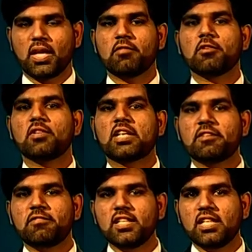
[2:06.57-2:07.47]
We will
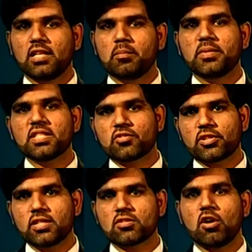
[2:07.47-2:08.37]
reveal
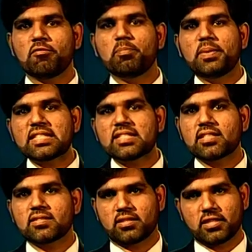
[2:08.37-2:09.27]
mysteries of basic
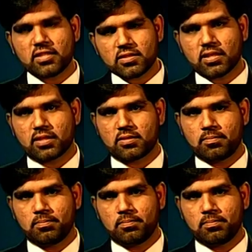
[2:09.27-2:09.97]
statistics